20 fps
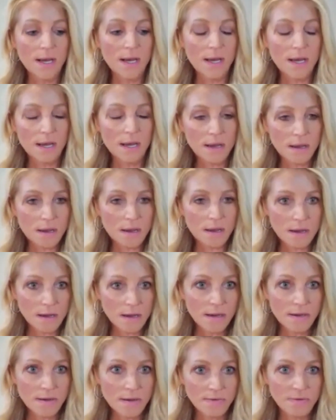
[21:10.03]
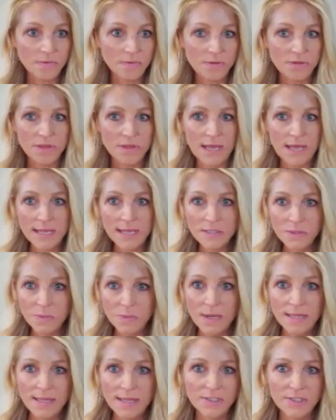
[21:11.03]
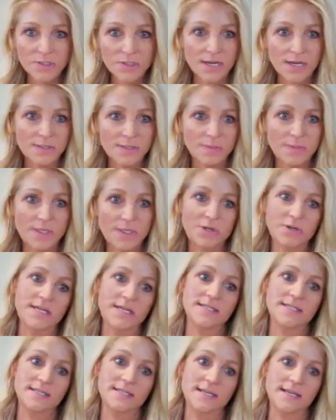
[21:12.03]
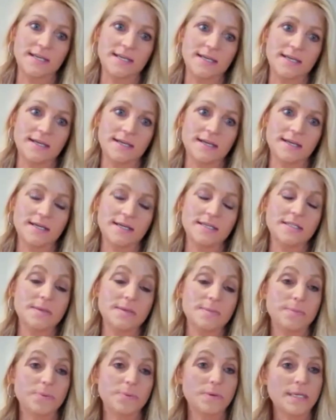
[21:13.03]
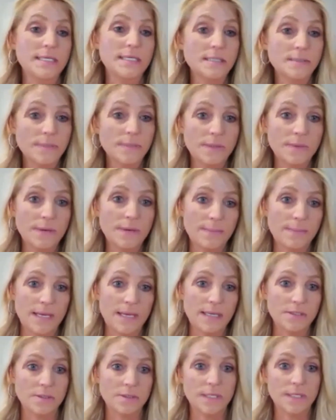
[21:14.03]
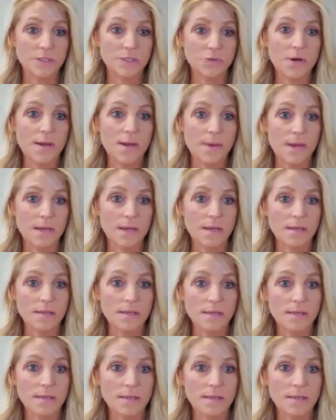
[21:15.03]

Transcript: oh, that's why that drives me crazy, because it brings me right back to my trauma.